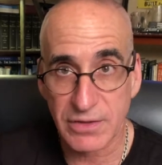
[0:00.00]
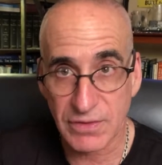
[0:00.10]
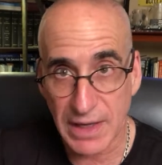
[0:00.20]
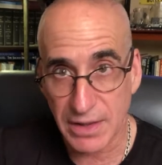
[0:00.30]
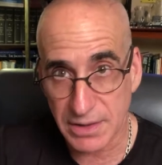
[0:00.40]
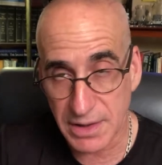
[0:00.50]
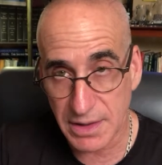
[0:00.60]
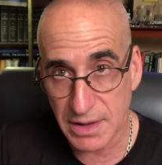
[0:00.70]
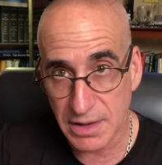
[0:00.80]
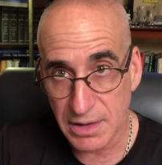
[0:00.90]
is down
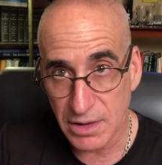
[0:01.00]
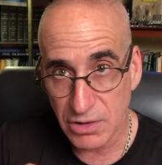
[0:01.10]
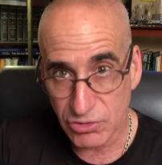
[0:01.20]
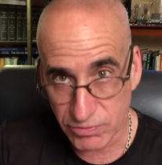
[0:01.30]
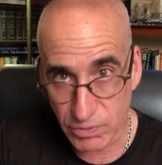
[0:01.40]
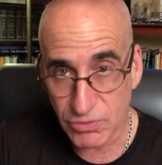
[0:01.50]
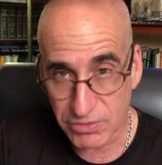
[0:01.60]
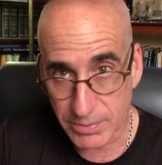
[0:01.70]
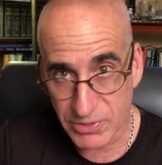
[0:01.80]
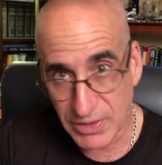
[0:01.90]
here,
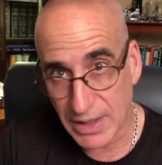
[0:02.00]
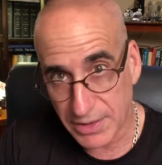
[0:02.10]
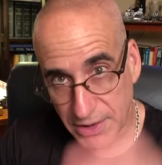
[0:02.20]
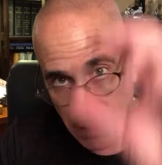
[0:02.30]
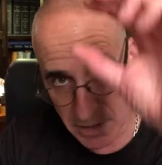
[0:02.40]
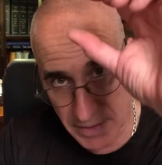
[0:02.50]
Jerusalem is down here,